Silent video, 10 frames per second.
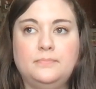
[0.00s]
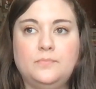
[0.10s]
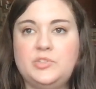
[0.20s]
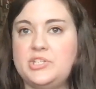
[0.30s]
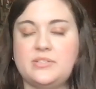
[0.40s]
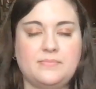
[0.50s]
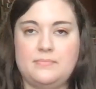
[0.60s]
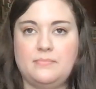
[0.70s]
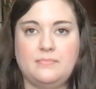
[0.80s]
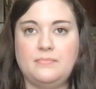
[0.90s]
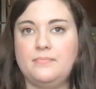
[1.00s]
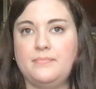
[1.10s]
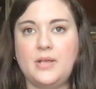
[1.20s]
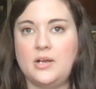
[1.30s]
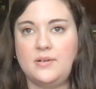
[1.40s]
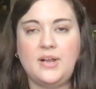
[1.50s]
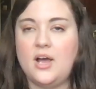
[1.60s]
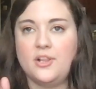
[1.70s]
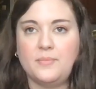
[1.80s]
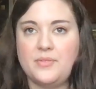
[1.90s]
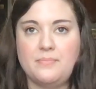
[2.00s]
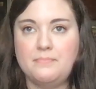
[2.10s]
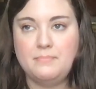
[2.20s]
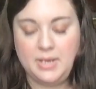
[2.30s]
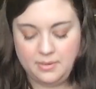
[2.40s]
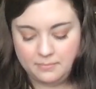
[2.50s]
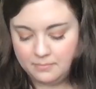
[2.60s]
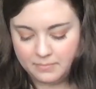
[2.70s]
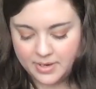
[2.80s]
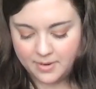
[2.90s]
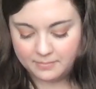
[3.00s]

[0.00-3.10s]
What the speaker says: which is a color with meaning. But